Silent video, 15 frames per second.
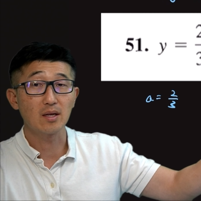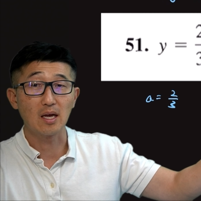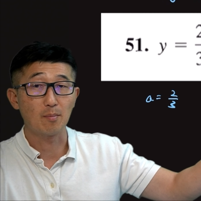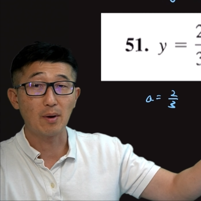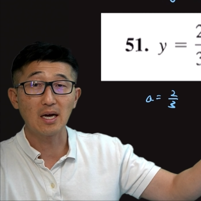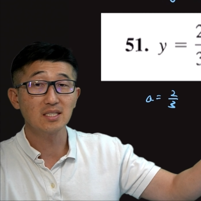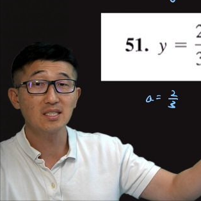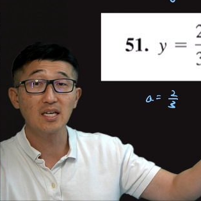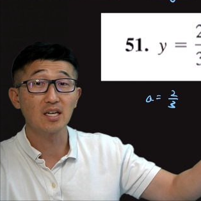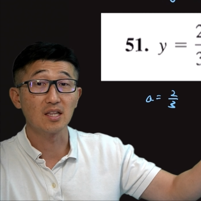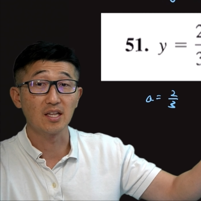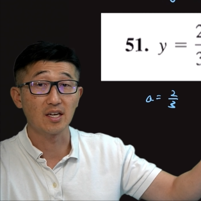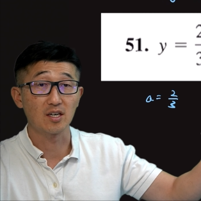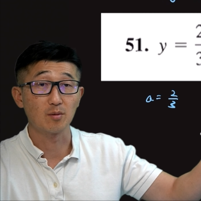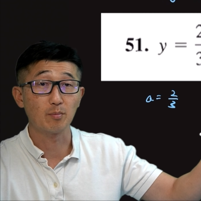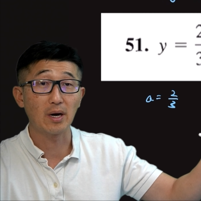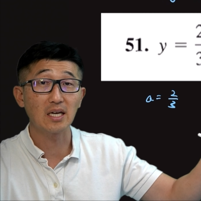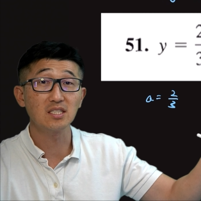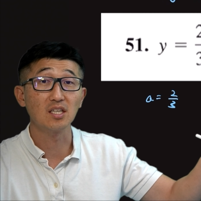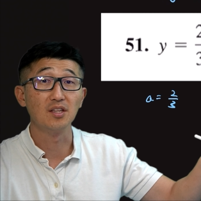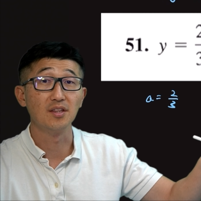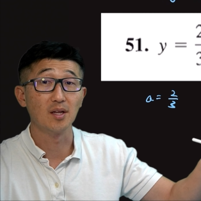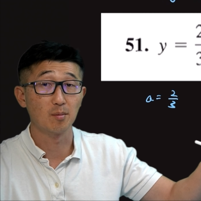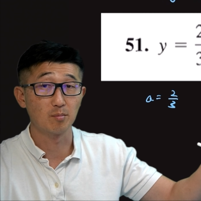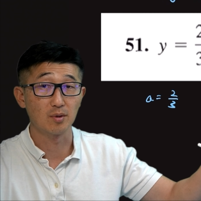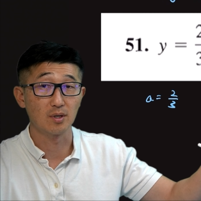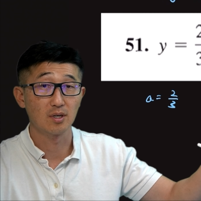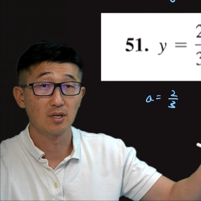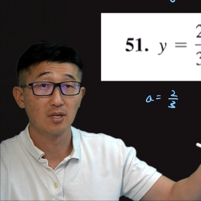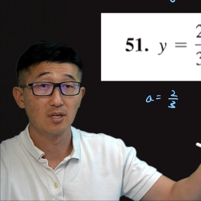pi's not a letter. Pi's a
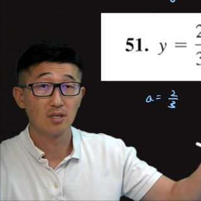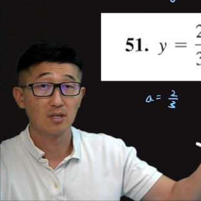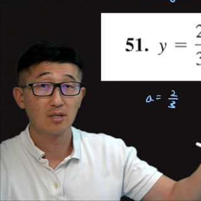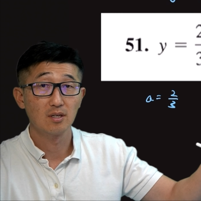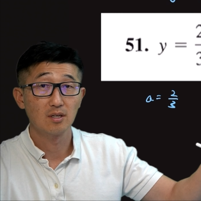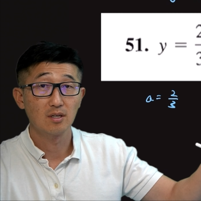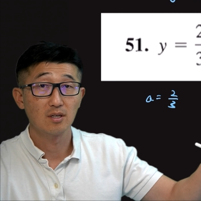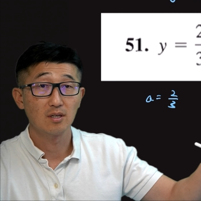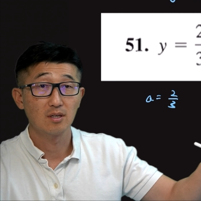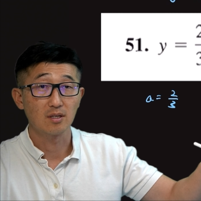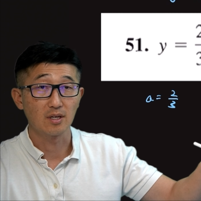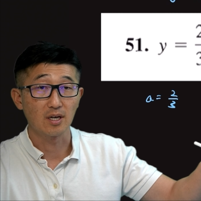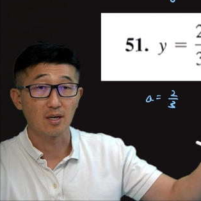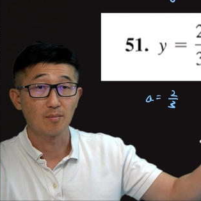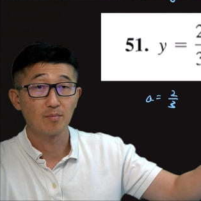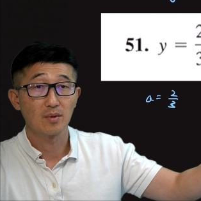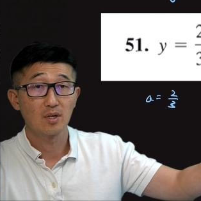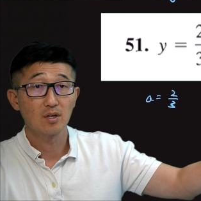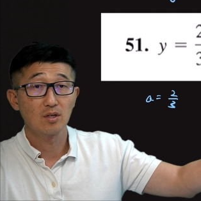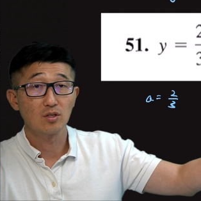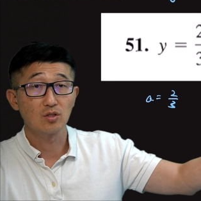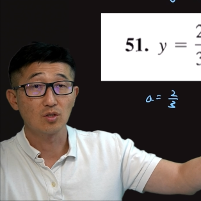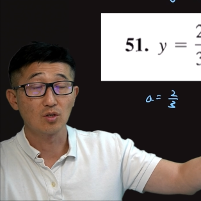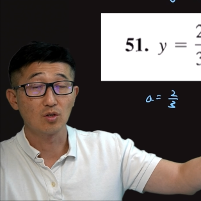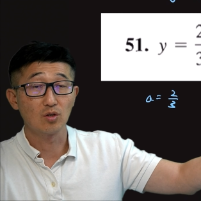number. Yeah. So